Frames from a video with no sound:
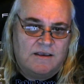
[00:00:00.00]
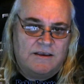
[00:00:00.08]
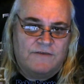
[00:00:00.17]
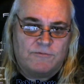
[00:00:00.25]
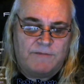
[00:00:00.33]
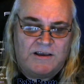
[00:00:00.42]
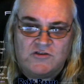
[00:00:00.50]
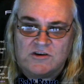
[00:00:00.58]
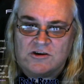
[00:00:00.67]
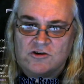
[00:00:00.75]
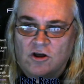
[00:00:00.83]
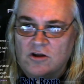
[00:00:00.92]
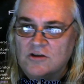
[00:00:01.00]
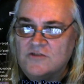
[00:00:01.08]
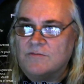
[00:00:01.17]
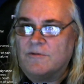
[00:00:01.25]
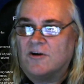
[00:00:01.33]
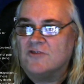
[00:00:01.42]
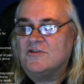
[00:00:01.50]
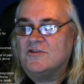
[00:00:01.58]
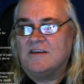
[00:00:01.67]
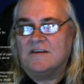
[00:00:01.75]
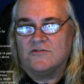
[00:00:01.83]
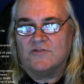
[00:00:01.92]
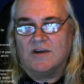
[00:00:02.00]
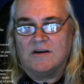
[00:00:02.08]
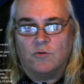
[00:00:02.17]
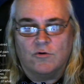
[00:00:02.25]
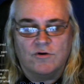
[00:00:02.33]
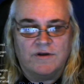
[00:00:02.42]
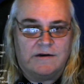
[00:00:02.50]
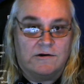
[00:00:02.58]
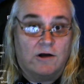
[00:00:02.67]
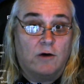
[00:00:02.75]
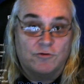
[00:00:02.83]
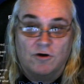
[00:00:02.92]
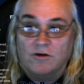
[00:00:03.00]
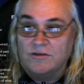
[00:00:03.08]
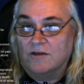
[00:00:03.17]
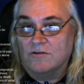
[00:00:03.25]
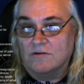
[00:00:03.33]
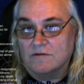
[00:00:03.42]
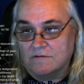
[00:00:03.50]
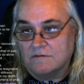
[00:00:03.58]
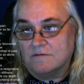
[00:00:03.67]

information and knowledge from Argentina and trying to coordinate it all with all the other